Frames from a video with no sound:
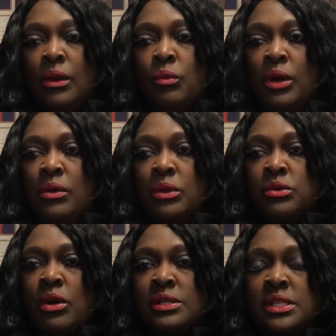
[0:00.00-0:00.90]
Well,
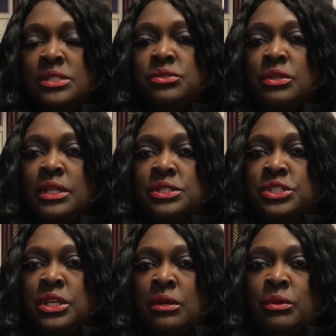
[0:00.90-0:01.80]
with cross-country this
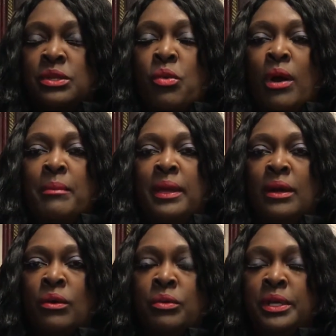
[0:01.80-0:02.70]
year with
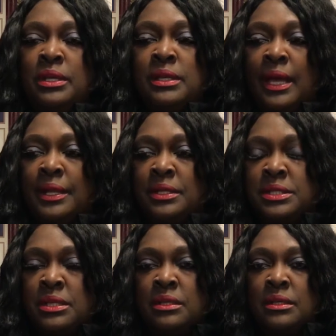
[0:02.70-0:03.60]
Quamel, we kind of
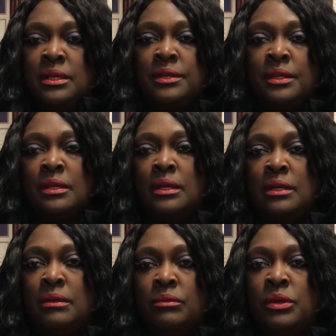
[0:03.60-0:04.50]
took another
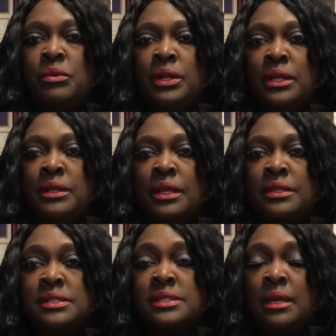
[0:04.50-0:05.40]

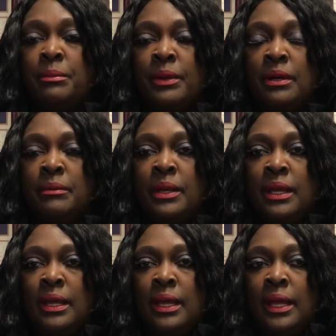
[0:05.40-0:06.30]
step up.
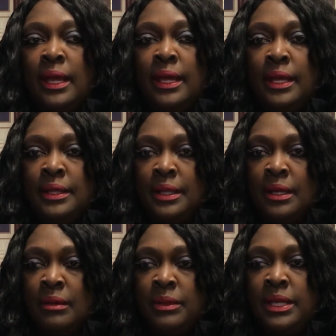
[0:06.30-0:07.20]

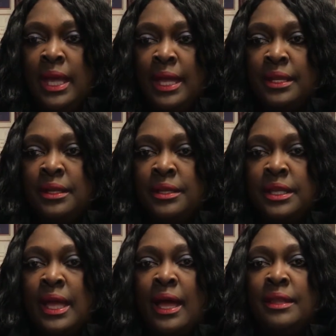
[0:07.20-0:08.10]
And he had another
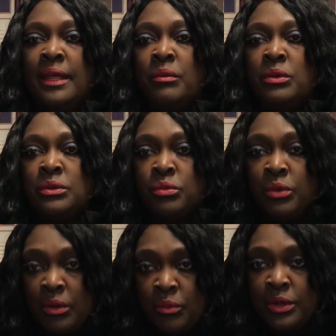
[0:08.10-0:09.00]
guy that would
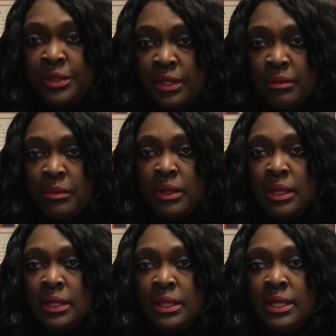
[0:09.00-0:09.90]
run with him,
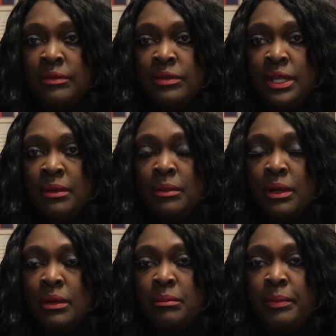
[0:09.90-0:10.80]
giving him
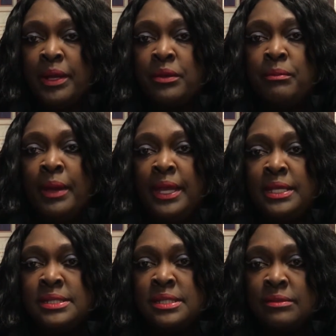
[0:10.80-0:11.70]
a better
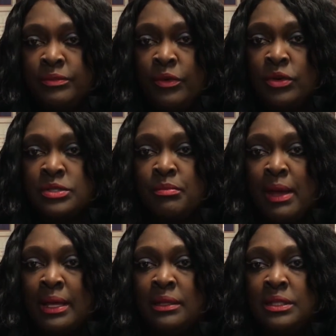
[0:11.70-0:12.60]
base for his
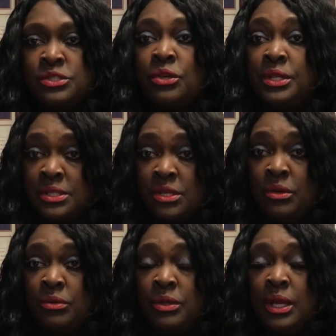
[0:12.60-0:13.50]
mileage on his
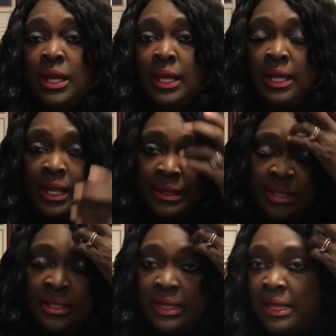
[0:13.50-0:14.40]
own. And I
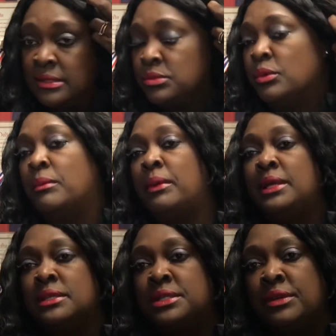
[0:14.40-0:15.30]
think that's what
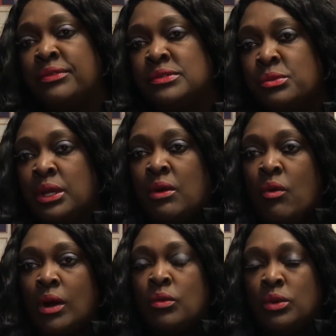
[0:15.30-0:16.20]
made the difference with
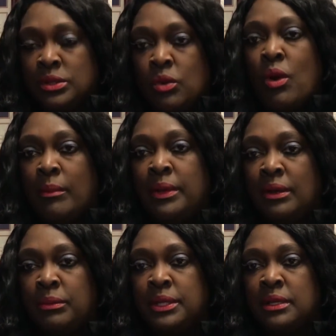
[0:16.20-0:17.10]

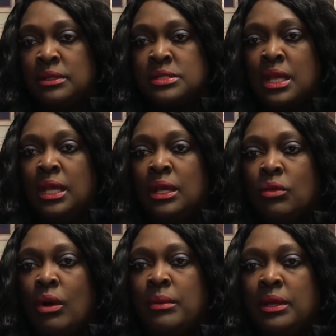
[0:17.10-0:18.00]
Kwame, because
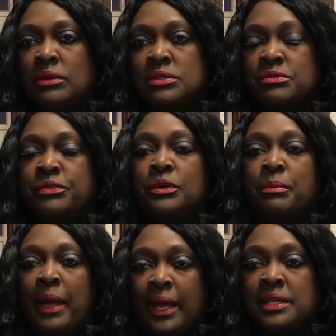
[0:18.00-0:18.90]
Kwame is a full
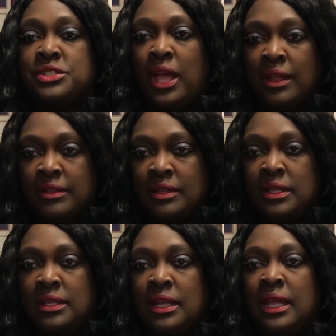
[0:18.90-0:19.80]
package
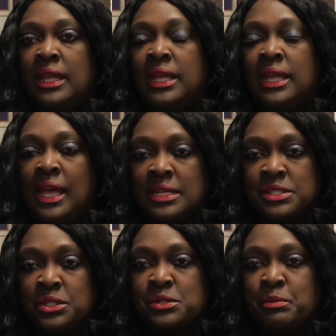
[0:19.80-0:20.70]
athlete. He
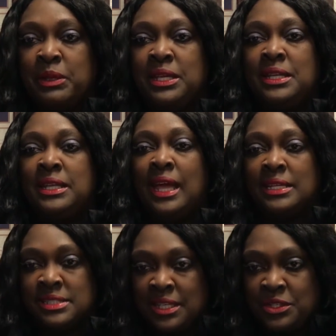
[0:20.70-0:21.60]
has the speed, he
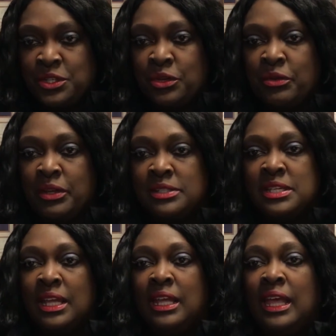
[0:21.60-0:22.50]
has the endurance,
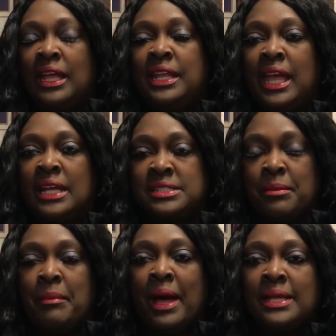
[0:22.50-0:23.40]
and he has the
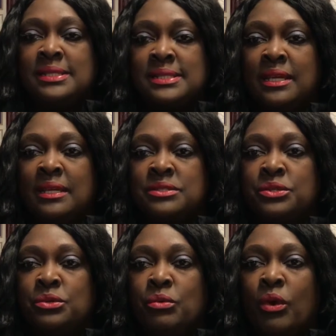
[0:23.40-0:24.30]
mindset
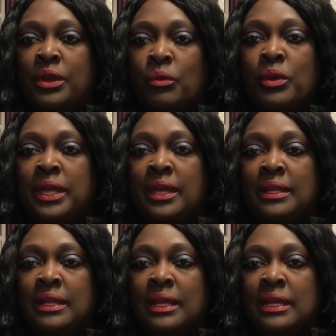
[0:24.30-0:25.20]
to want to win.